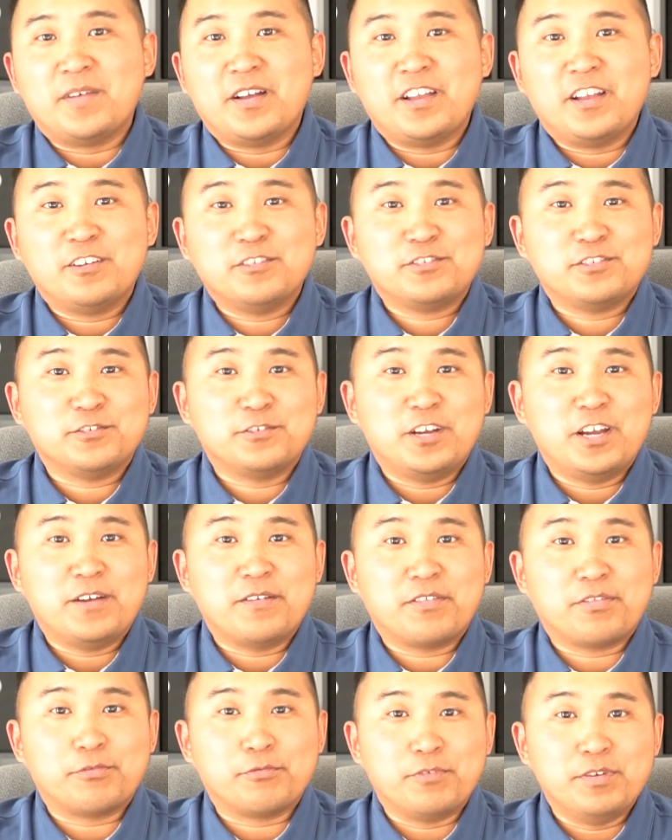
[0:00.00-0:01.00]
I also
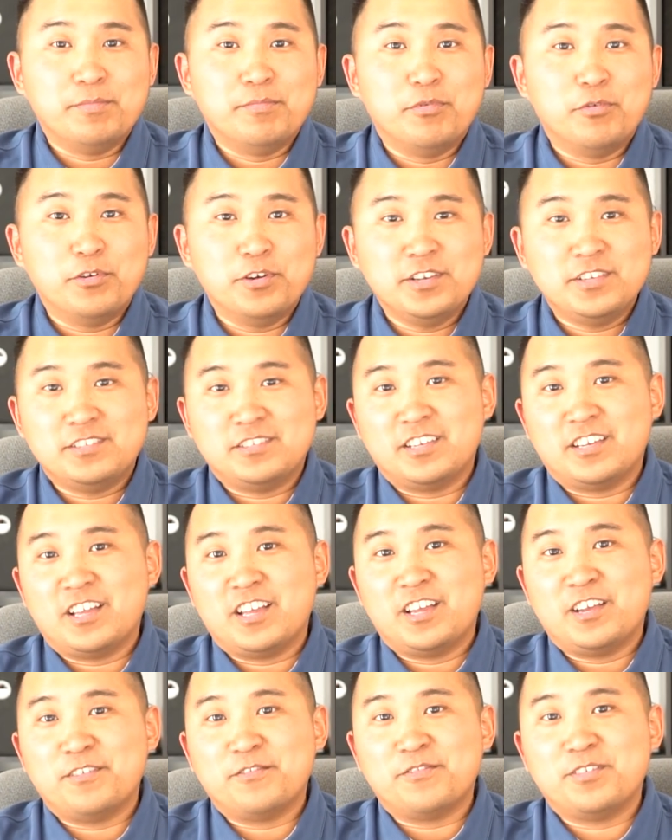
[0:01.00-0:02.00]
have three boys that
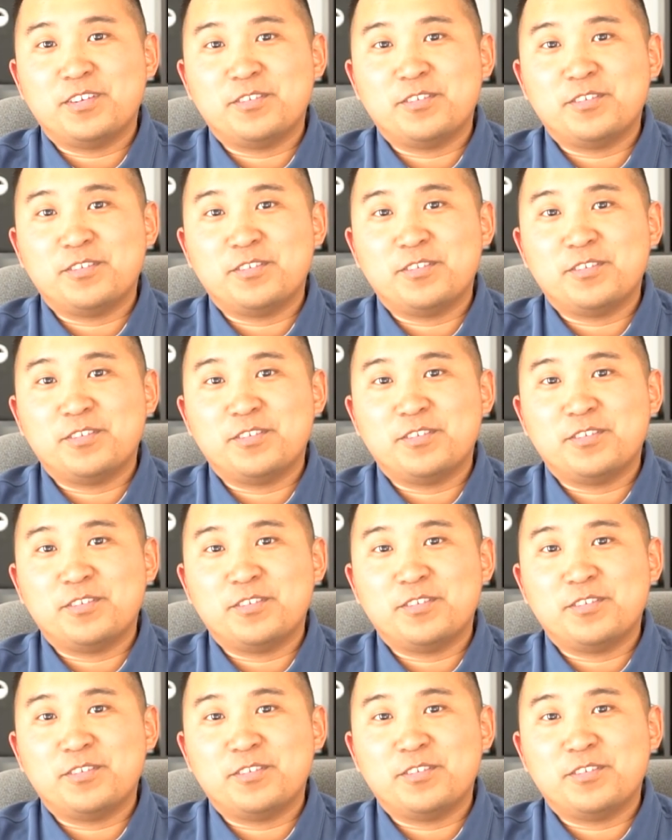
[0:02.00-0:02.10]
have